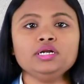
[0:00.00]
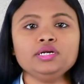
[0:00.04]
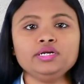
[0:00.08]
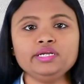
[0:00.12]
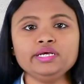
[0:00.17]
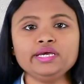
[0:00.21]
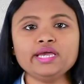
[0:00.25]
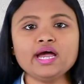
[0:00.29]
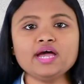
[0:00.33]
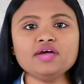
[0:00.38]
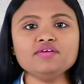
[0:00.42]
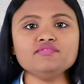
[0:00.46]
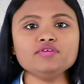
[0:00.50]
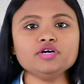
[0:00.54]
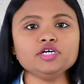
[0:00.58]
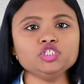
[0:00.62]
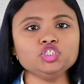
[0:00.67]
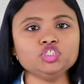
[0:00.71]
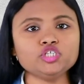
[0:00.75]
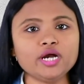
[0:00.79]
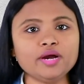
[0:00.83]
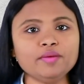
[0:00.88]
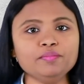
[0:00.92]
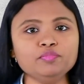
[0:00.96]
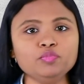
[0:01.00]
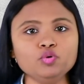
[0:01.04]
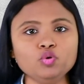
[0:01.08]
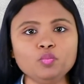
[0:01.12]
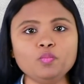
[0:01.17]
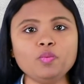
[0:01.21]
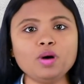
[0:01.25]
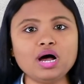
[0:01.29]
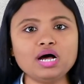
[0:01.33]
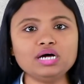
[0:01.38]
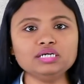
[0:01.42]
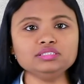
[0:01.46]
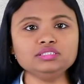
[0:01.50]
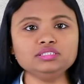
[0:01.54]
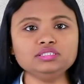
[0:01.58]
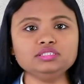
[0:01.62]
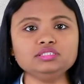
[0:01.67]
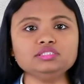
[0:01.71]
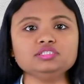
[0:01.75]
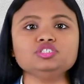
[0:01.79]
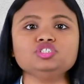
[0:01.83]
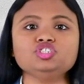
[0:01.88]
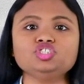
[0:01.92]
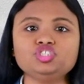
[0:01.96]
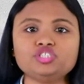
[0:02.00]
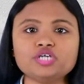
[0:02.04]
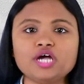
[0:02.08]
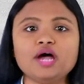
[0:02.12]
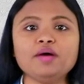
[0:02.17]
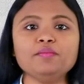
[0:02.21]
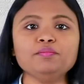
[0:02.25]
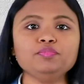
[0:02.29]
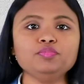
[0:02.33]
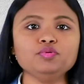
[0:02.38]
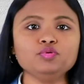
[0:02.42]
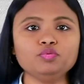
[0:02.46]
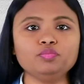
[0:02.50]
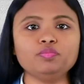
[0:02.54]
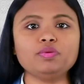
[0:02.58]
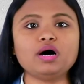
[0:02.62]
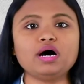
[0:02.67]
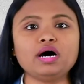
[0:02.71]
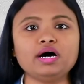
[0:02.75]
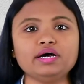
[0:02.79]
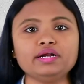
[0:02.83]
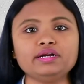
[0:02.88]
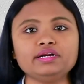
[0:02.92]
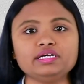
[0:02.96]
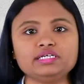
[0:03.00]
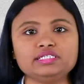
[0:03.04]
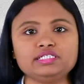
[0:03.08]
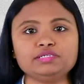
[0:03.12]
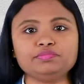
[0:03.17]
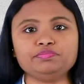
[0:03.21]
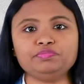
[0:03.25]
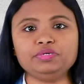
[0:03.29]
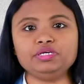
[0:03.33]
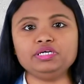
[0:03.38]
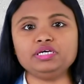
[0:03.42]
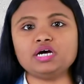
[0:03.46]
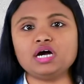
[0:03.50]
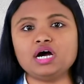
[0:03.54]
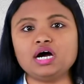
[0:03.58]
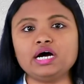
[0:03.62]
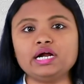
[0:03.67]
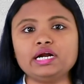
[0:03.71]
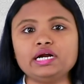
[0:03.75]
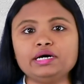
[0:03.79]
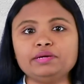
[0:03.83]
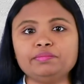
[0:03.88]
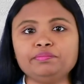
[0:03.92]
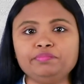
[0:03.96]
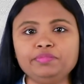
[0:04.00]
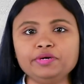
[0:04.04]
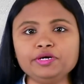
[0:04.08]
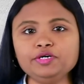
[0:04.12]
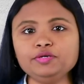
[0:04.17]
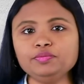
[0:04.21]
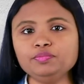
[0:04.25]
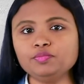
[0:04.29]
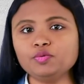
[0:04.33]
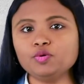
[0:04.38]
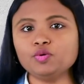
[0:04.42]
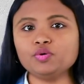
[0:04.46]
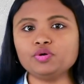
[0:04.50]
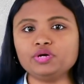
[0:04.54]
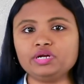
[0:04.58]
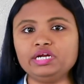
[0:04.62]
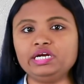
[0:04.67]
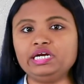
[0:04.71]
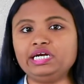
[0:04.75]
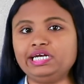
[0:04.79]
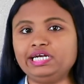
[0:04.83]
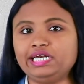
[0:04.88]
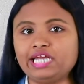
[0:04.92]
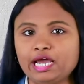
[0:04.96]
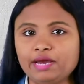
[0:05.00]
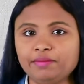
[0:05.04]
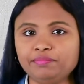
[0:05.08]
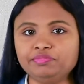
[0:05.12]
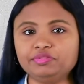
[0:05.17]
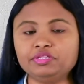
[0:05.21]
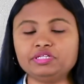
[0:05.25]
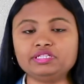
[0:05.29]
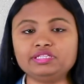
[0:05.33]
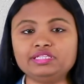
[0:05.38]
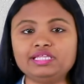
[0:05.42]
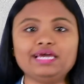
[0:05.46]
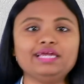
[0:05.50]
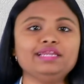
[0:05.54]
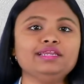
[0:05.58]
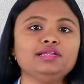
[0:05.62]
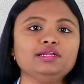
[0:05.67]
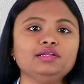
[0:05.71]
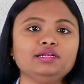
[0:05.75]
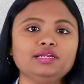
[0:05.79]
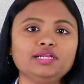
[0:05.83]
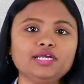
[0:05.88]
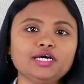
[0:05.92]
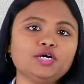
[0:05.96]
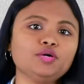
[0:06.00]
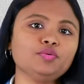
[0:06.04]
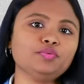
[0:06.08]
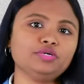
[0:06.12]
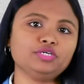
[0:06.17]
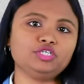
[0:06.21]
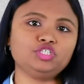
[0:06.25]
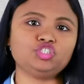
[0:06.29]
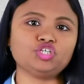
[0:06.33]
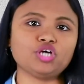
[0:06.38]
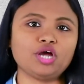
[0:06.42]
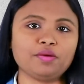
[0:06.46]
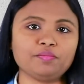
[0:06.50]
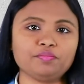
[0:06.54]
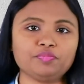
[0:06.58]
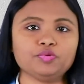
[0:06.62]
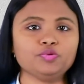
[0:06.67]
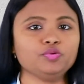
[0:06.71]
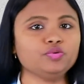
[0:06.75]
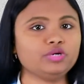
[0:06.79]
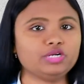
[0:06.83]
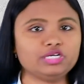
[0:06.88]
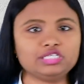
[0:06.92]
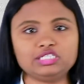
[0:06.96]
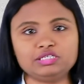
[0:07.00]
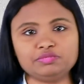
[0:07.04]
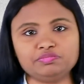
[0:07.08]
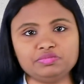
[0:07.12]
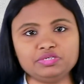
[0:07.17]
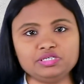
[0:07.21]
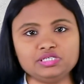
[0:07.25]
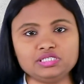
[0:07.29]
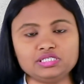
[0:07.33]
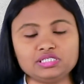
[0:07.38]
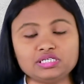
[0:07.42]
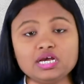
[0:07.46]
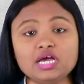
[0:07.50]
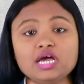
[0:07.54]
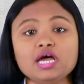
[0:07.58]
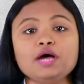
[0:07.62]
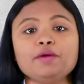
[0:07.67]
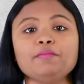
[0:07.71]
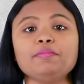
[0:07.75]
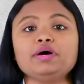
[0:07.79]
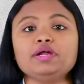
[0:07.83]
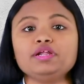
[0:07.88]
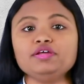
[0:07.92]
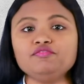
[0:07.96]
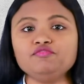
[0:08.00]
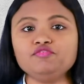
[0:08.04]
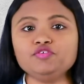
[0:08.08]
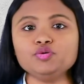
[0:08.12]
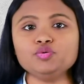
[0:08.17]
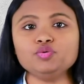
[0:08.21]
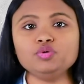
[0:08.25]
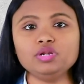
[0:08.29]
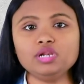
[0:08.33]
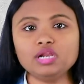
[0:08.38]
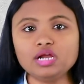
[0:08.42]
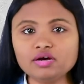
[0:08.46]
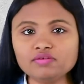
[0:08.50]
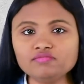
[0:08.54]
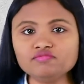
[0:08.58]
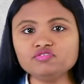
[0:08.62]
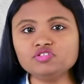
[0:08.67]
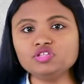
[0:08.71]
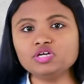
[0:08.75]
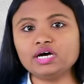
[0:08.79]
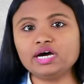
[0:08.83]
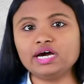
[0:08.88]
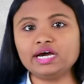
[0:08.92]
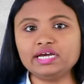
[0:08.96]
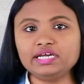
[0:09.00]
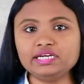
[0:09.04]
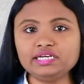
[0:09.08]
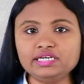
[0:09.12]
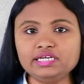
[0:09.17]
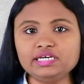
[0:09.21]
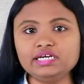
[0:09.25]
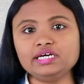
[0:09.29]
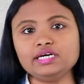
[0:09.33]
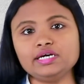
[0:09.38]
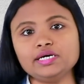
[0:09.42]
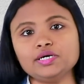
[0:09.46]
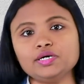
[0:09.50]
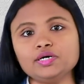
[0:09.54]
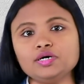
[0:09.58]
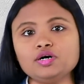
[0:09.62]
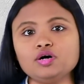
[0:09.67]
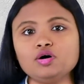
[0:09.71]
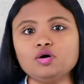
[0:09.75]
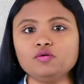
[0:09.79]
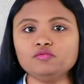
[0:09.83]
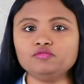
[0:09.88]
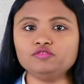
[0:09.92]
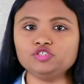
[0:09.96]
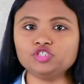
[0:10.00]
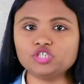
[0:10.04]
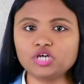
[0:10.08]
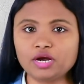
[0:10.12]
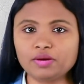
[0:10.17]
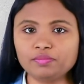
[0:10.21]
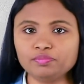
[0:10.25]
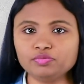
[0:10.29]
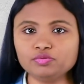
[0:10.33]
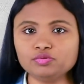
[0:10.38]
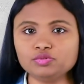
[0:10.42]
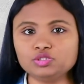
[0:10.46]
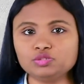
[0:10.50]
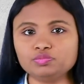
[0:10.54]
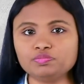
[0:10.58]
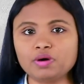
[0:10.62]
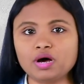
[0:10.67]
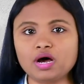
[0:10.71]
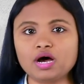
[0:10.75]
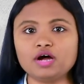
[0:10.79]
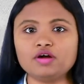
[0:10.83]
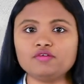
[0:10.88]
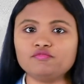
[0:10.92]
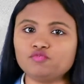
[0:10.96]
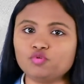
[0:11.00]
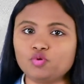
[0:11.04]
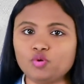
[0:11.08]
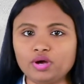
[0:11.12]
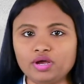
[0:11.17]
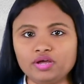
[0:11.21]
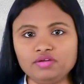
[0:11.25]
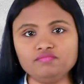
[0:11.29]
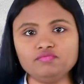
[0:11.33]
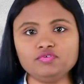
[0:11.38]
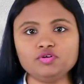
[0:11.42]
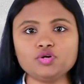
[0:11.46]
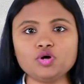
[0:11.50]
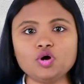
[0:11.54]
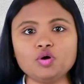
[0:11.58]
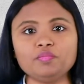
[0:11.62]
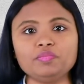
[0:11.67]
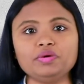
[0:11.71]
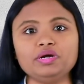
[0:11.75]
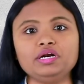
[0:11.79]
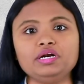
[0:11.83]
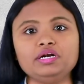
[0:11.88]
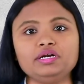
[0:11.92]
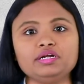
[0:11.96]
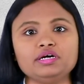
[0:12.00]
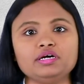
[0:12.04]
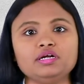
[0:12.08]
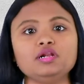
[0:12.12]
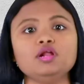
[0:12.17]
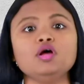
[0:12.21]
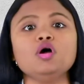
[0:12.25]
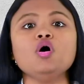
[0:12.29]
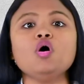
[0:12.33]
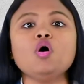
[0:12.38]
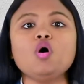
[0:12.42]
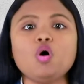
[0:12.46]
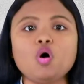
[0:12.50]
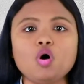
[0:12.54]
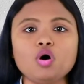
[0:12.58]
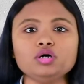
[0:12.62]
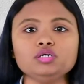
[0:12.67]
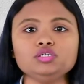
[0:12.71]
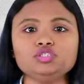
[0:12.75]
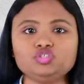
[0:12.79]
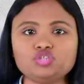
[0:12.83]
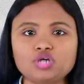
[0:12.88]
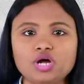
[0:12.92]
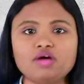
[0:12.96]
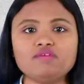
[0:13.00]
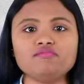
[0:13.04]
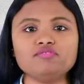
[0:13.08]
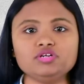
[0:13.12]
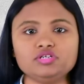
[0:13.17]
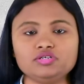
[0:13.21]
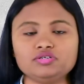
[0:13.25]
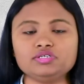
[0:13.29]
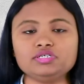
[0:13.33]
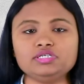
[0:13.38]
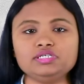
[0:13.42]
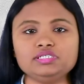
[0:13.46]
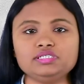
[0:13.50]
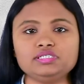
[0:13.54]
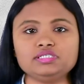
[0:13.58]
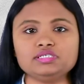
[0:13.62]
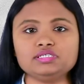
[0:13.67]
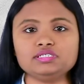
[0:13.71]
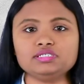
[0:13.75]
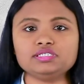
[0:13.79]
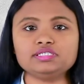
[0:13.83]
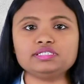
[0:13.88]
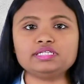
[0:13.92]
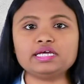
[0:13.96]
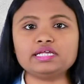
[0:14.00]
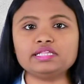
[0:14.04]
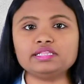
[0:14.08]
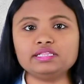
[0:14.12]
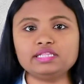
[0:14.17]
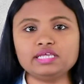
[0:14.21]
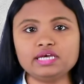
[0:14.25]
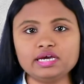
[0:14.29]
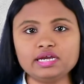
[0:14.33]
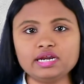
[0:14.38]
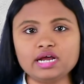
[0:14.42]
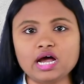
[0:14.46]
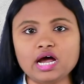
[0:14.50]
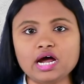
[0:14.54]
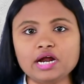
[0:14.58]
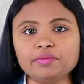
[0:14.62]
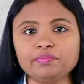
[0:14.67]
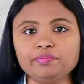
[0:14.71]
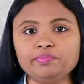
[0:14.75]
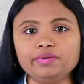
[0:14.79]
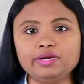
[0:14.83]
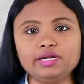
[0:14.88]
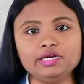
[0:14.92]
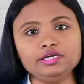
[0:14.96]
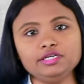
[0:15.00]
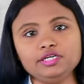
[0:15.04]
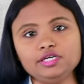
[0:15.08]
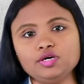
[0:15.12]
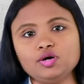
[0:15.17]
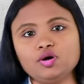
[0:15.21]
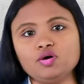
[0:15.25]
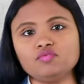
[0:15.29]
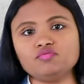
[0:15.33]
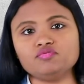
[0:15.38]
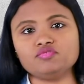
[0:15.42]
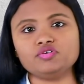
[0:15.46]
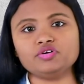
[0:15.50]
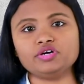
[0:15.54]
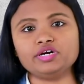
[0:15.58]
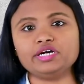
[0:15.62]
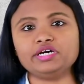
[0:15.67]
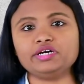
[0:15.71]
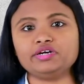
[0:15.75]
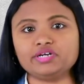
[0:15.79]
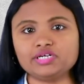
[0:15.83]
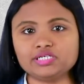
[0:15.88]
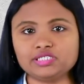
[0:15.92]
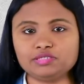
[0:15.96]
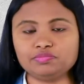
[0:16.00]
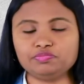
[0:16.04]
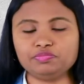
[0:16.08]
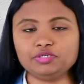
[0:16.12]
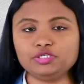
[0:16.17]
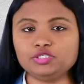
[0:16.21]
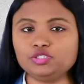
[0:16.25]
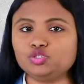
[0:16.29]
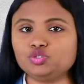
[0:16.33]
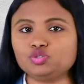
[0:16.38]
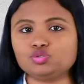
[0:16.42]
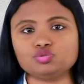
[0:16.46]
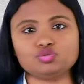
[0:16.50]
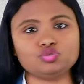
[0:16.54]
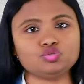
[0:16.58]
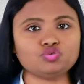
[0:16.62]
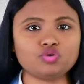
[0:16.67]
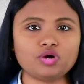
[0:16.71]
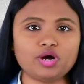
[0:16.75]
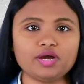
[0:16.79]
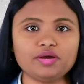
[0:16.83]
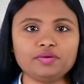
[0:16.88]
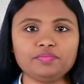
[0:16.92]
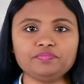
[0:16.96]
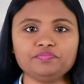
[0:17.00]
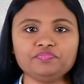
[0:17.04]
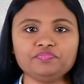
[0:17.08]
DIY shampoo bar recipe are a bit more in depth than liquid shampoo recipes. But if you love the idea of shampoos bar for environmental or travel reasons, then there are plenty of great recipes to try.